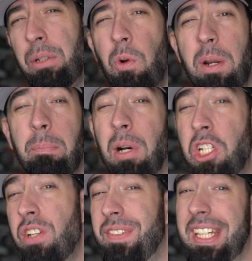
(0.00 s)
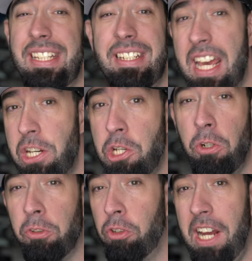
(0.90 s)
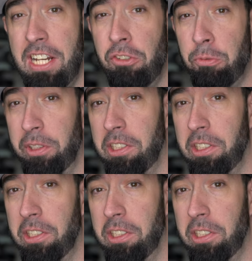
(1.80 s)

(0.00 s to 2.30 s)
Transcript: what a bunch of intentional scratches would